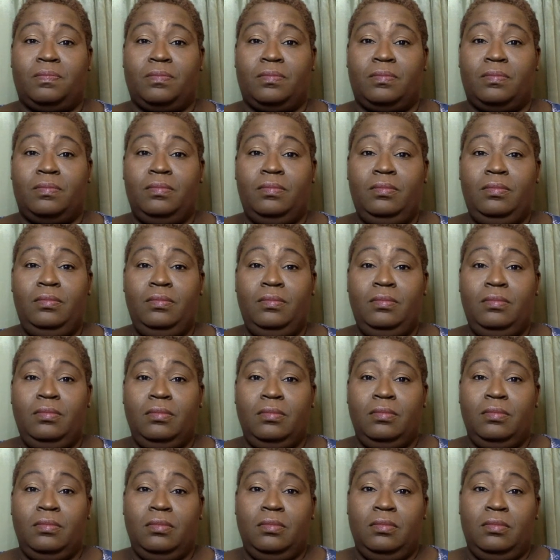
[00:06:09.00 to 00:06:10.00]

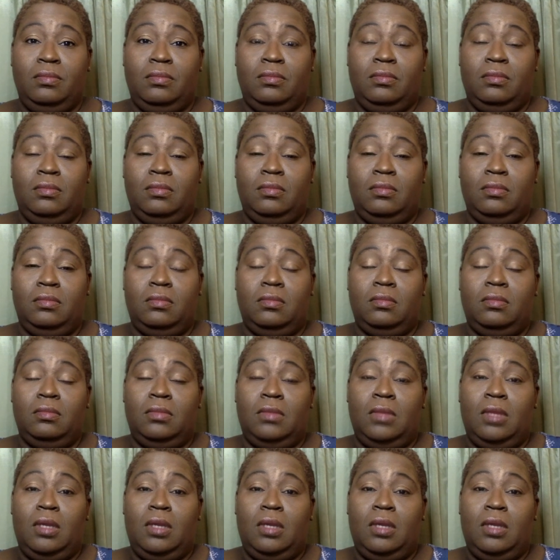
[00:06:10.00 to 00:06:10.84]
[no speech]